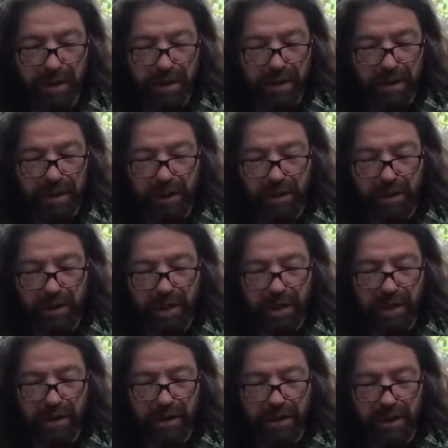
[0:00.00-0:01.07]
let her
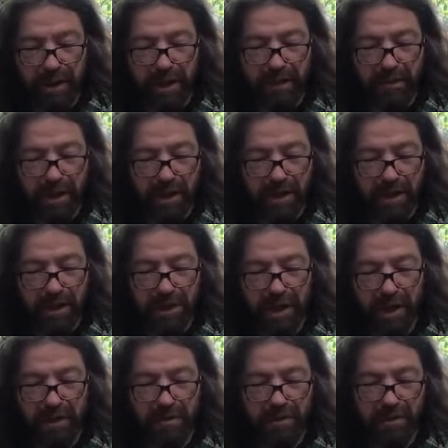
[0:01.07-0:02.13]
glean among the
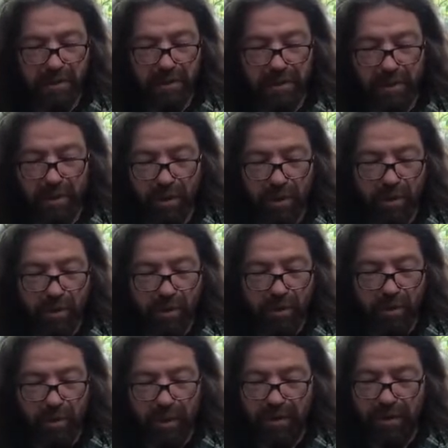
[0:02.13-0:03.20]
sheaves
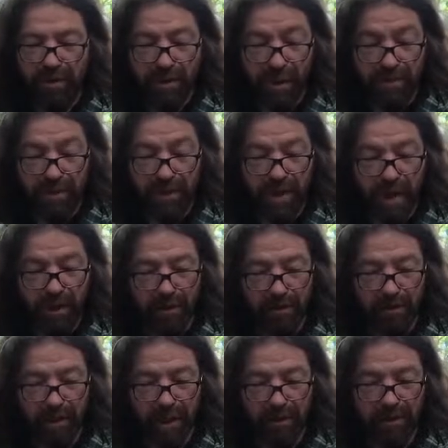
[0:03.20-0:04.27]
with themselves
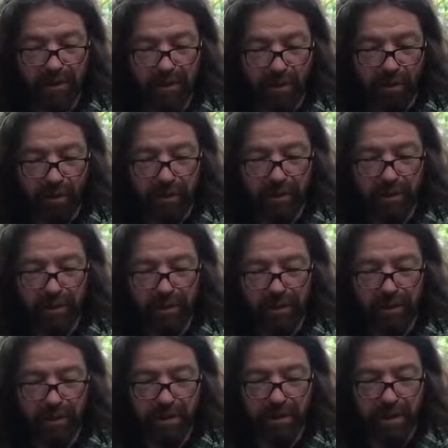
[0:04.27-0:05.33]
without scolding her,
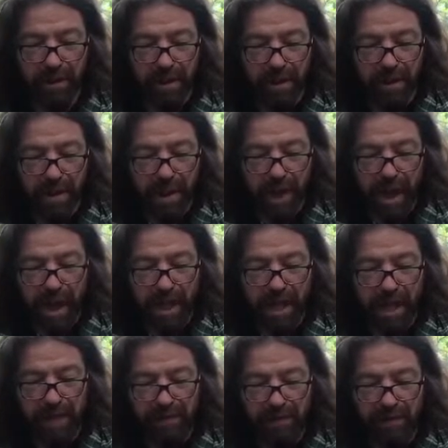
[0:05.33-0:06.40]
and
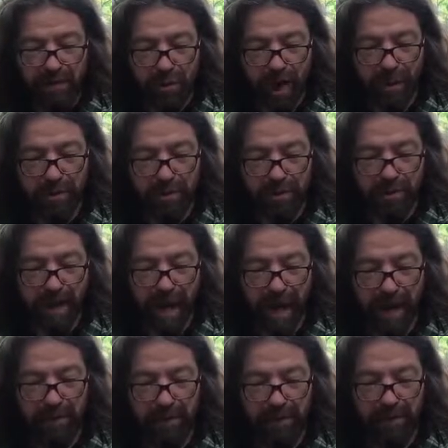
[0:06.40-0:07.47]
even drop some
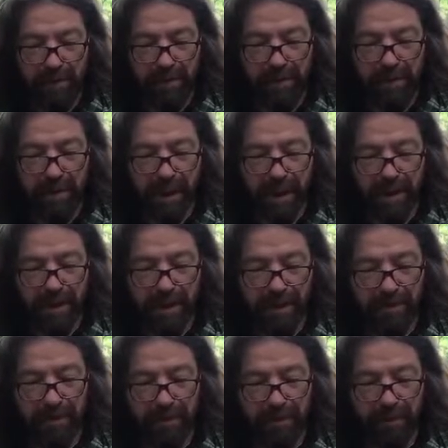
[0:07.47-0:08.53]
handfuls and
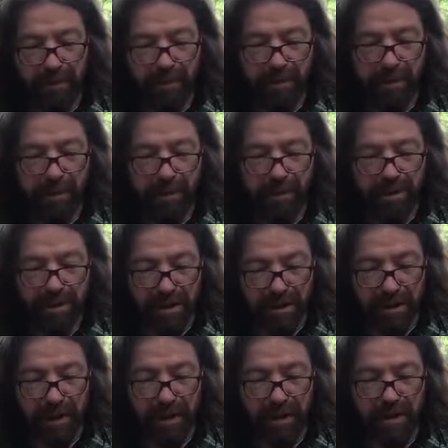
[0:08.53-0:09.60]
leave them for her to
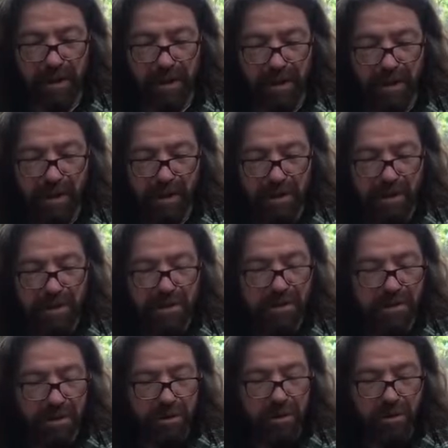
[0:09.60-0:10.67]
glean.
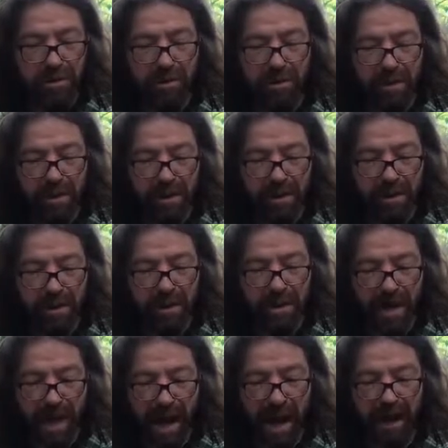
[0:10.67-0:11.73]
Do
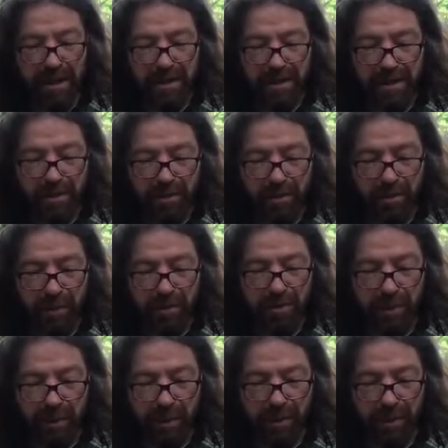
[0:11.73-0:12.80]
not
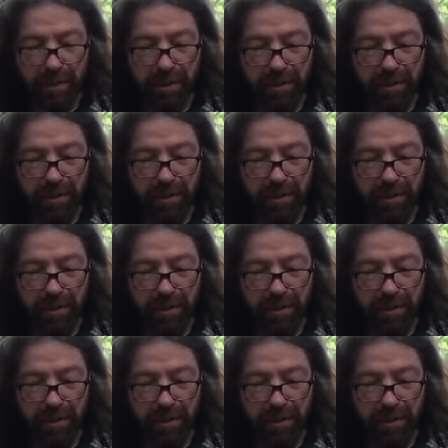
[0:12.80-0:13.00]
rebuke her.